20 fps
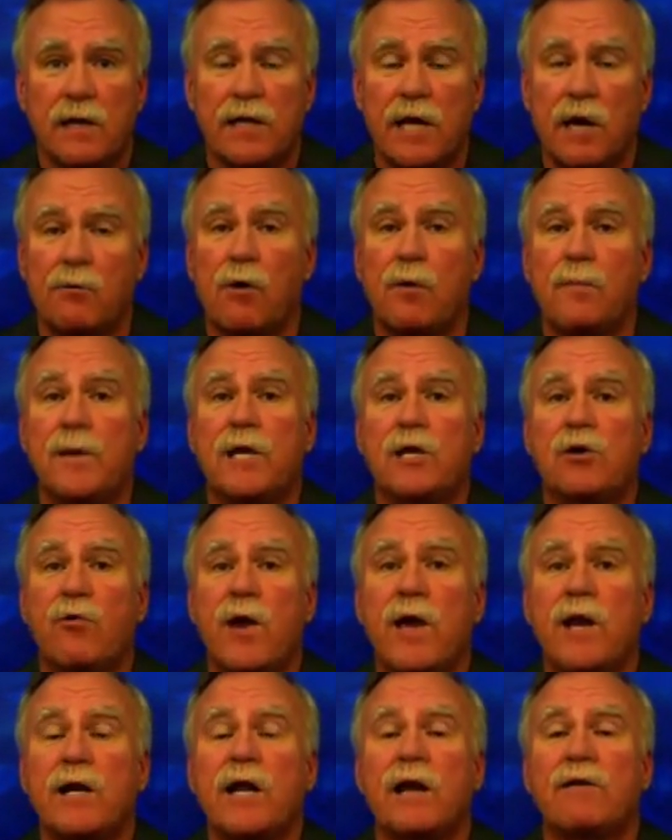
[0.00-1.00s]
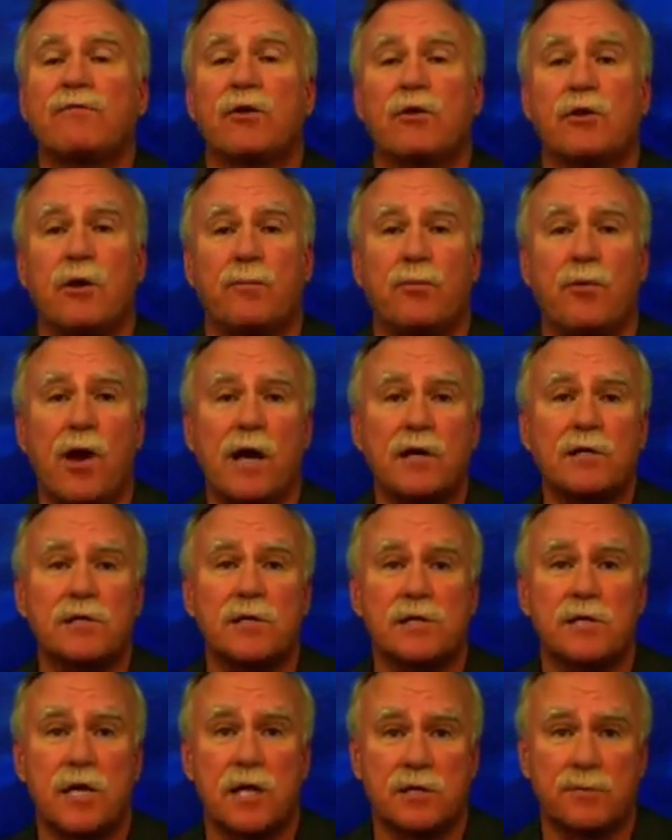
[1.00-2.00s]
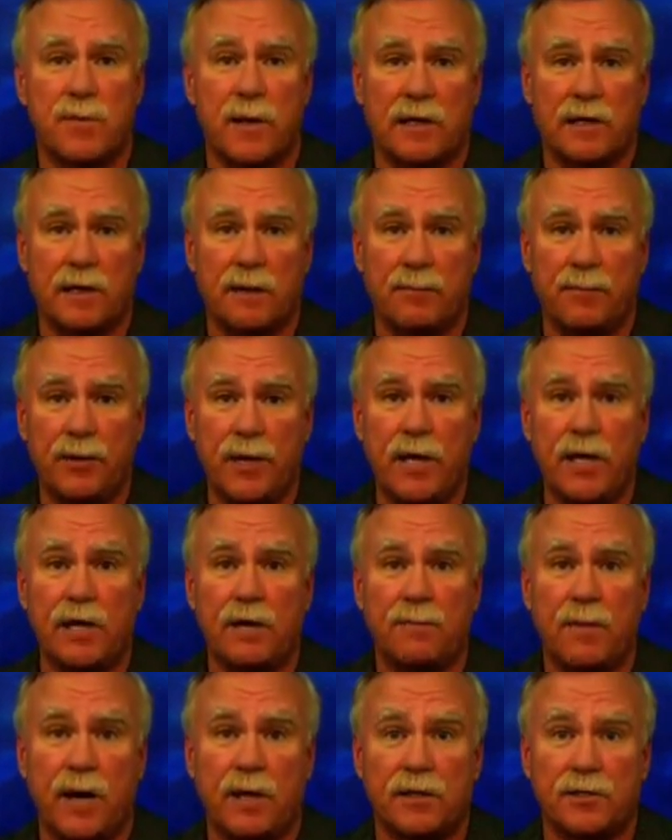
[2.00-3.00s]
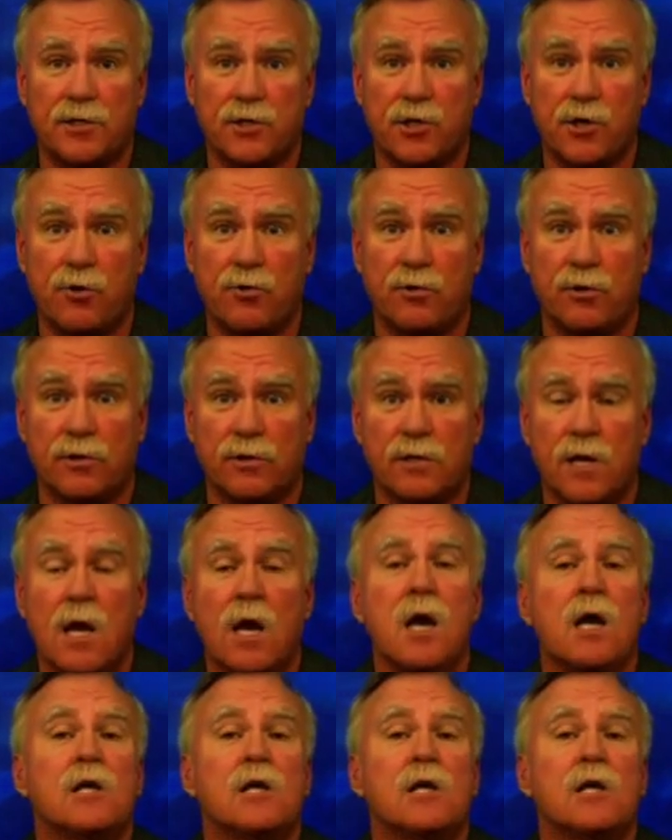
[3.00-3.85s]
that will be created after the process has been completed by the student